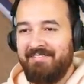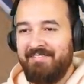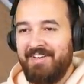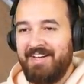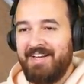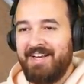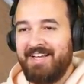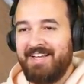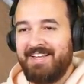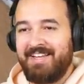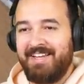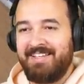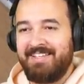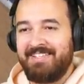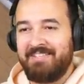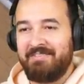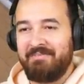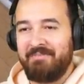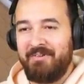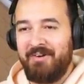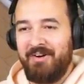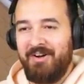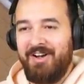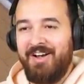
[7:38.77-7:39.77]
I mean, I guess
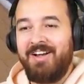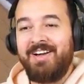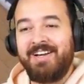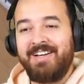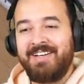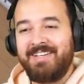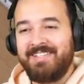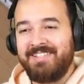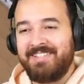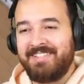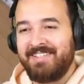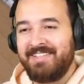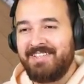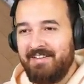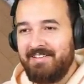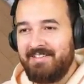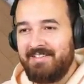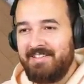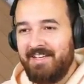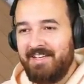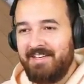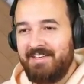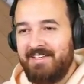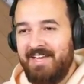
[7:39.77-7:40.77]
it works. Let's
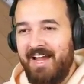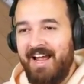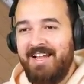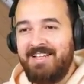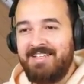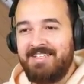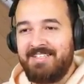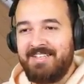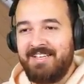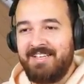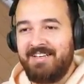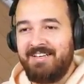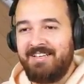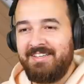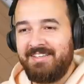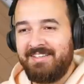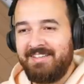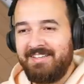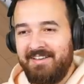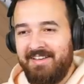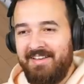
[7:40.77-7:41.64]
testing.